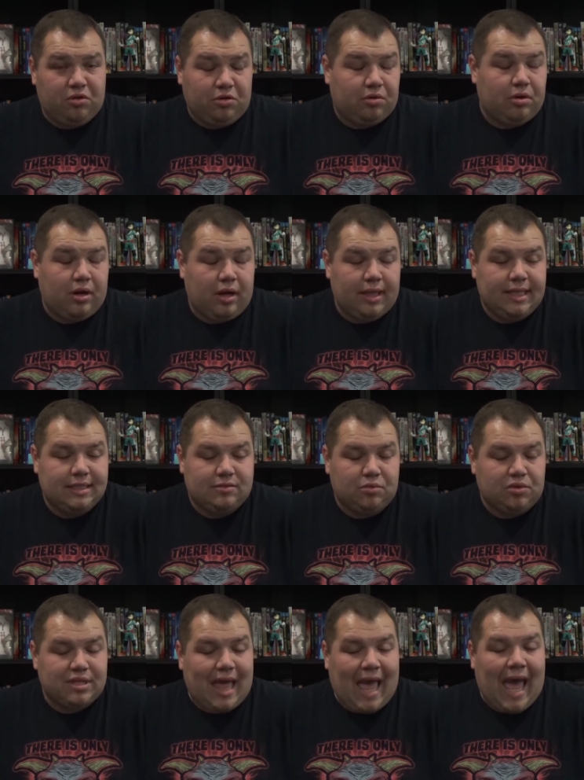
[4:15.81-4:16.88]
or at least the
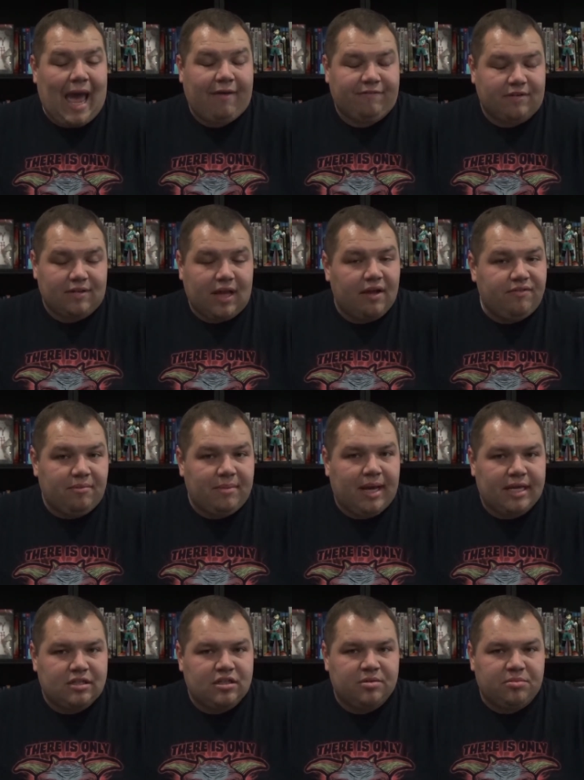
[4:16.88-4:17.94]
worst afterlife
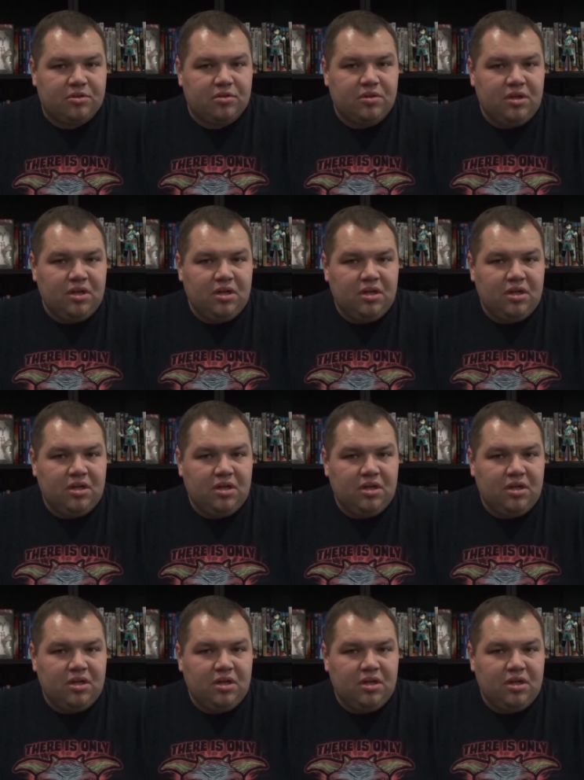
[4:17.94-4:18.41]
imaginable,